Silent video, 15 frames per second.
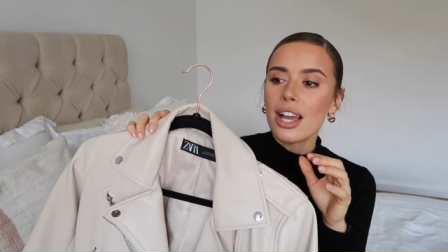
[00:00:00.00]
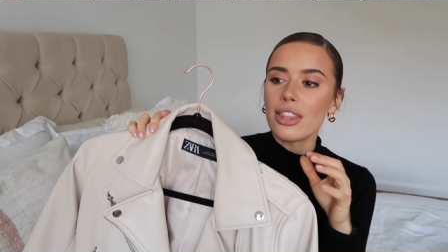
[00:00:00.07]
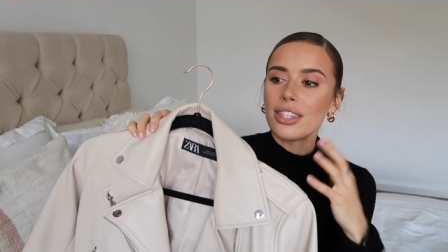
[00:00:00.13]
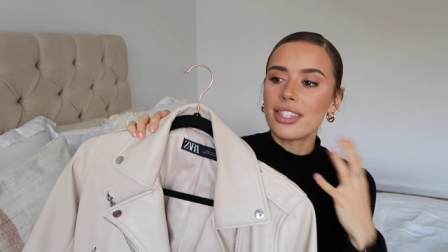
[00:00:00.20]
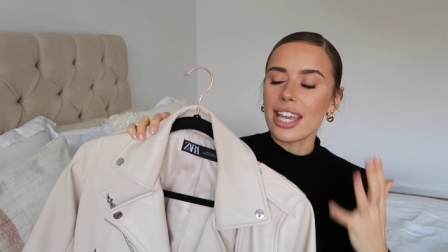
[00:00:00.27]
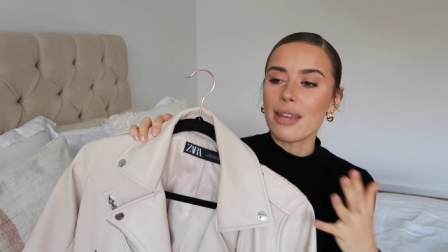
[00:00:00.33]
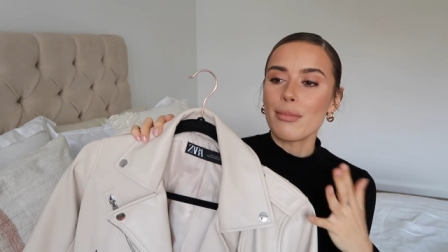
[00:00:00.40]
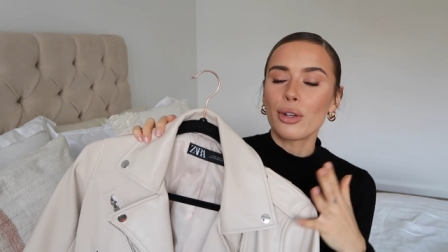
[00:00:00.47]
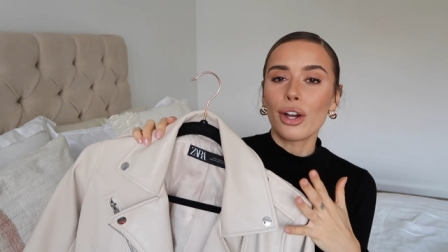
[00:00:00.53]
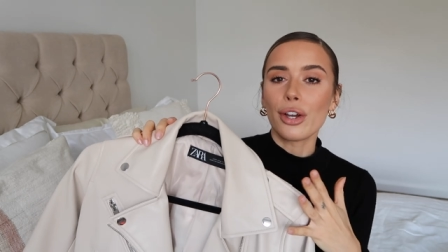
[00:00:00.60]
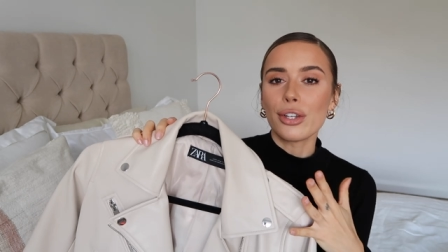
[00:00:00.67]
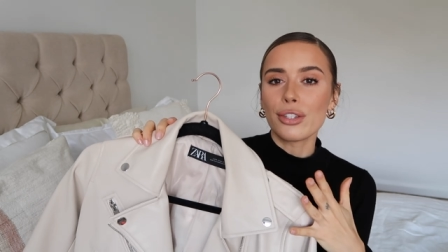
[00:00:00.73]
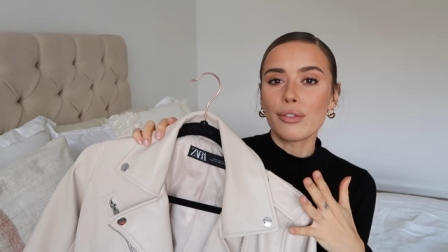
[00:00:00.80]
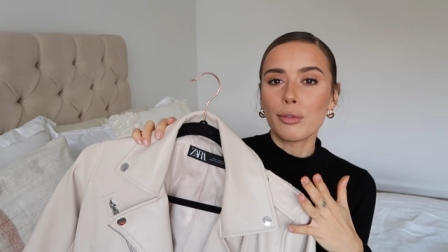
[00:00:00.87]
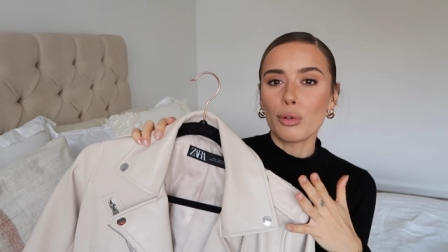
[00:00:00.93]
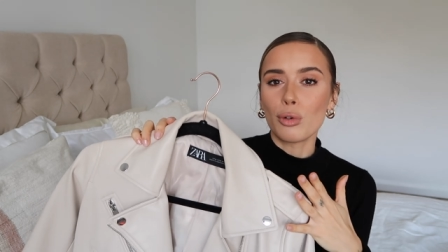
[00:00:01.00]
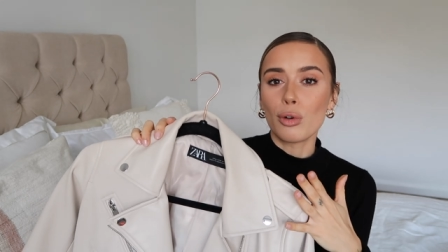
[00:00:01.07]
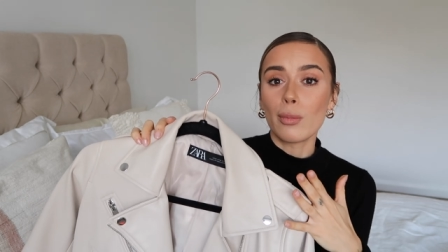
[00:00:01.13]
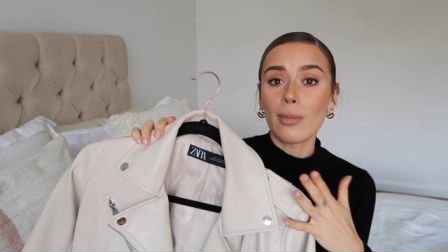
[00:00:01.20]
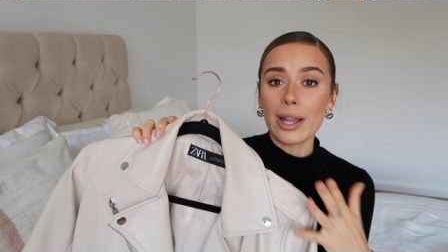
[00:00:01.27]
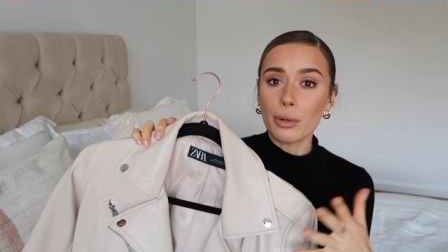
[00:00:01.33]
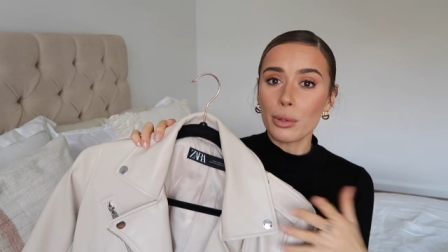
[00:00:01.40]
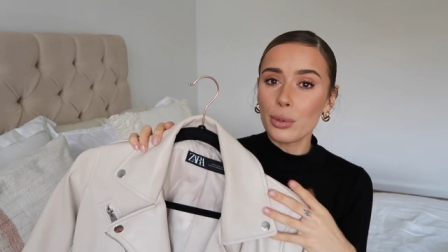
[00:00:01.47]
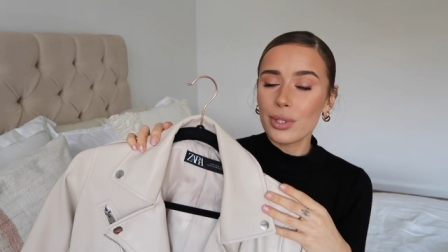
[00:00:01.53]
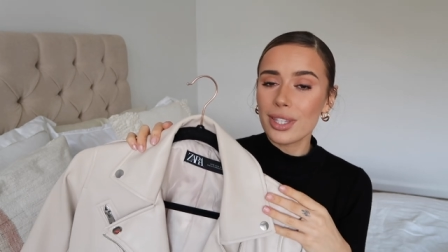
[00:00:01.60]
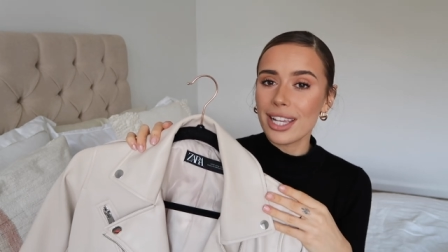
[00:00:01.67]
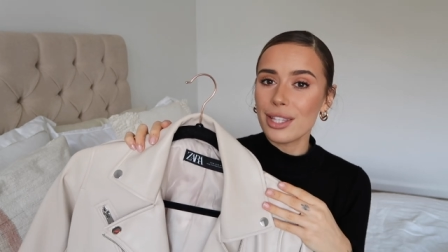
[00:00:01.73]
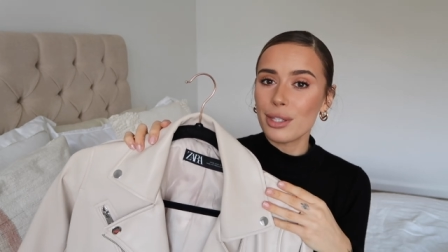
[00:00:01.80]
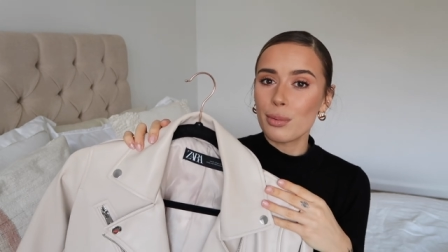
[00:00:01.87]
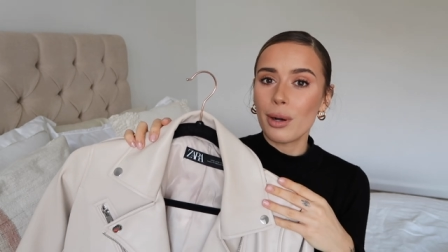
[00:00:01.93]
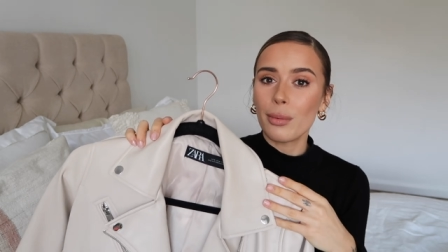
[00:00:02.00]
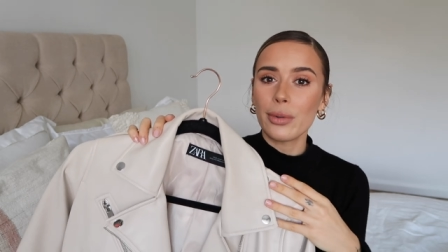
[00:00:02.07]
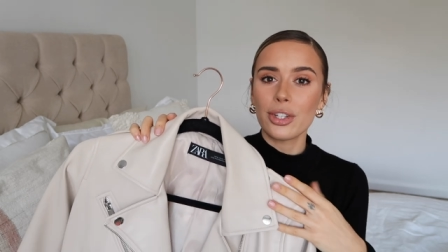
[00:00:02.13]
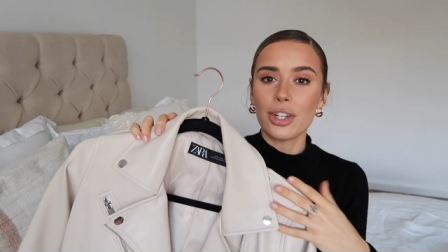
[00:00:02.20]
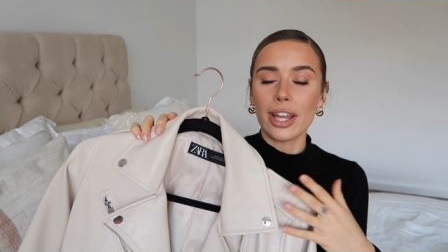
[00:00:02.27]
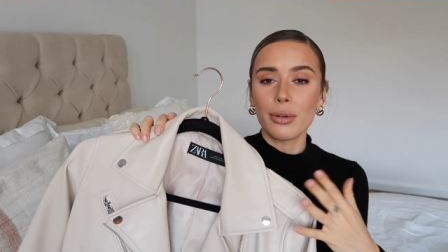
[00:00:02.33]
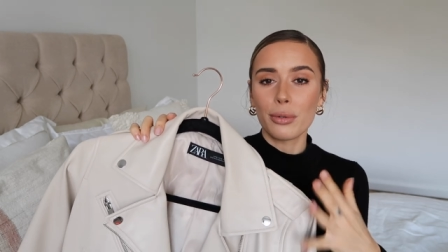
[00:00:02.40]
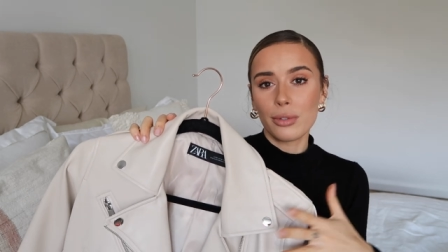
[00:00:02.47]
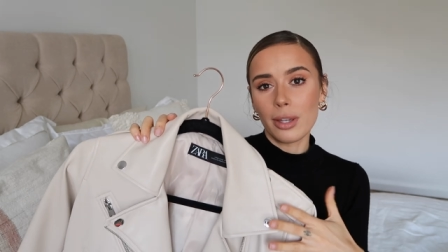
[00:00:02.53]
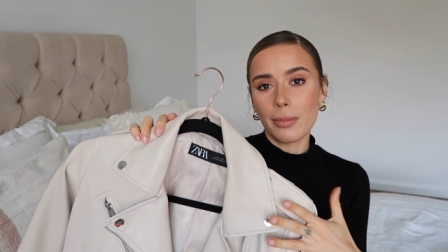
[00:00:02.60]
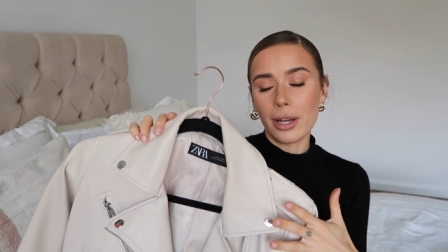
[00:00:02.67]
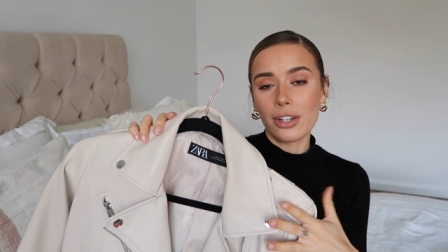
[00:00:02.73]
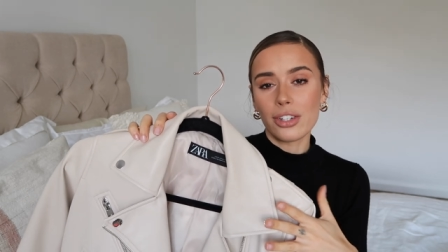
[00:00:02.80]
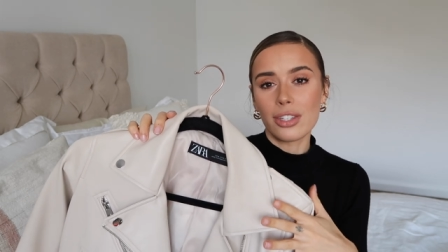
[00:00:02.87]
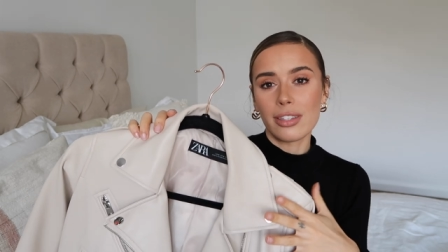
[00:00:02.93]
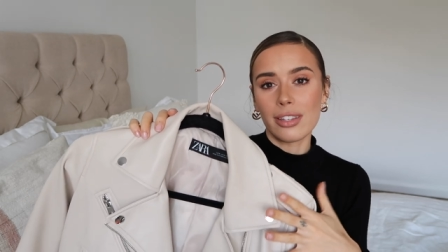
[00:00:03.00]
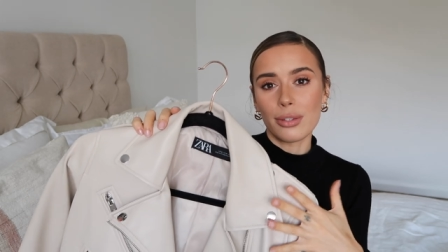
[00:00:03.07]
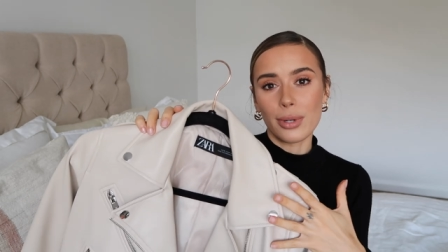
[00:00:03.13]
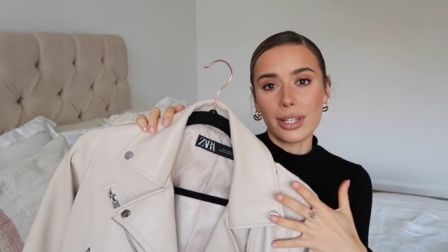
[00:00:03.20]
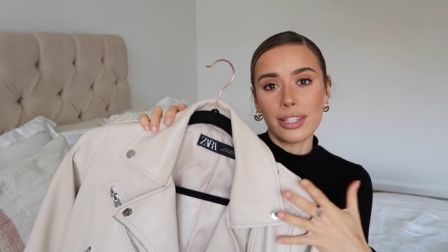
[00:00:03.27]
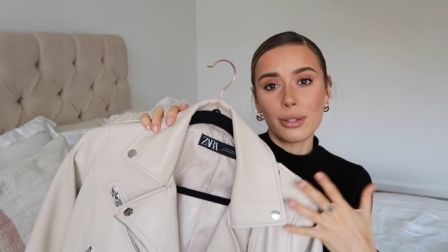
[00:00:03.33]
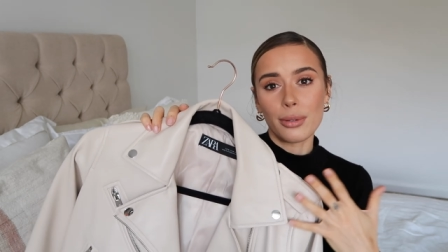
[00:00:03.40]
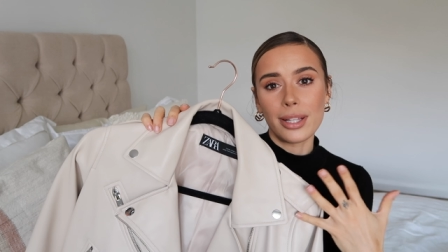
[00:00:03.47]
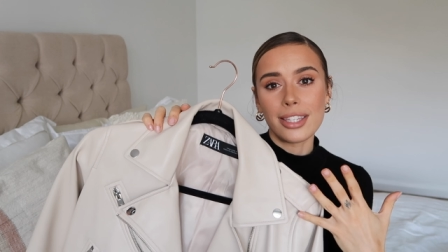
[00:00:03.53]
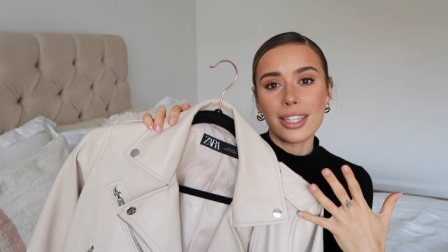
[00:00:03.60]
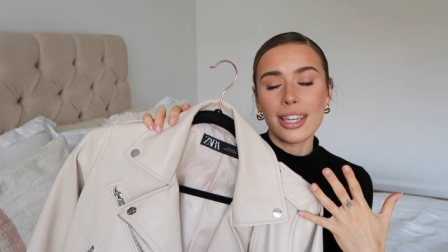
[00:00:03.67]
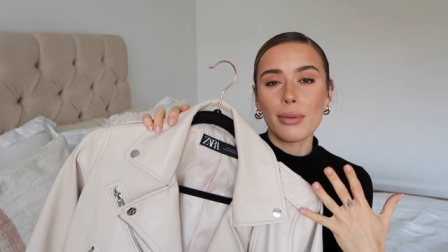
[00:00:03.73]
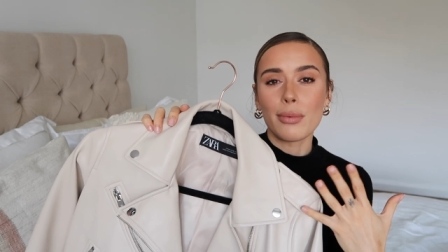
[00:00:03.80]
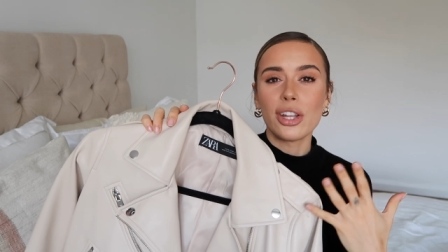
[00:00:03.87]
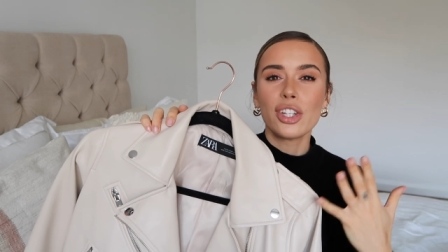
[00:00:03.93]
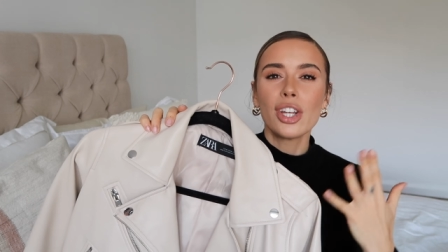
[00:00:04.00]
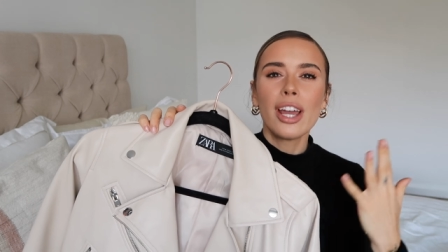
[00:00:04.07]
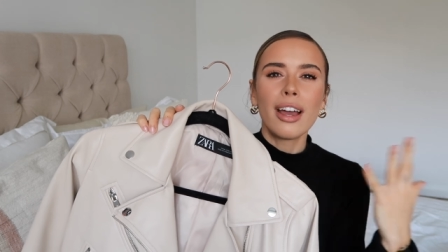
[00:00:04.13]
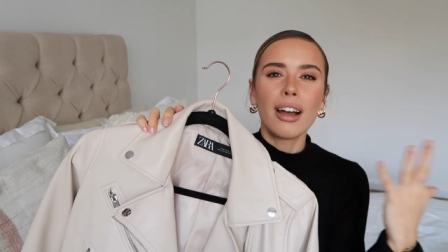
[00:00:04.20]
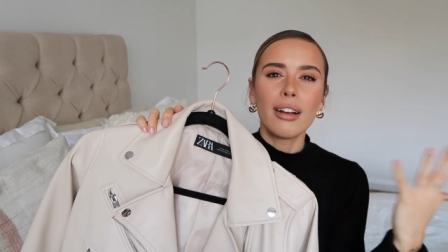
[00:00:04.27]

the same goes for my All Saints one which I also purchased in 2020 which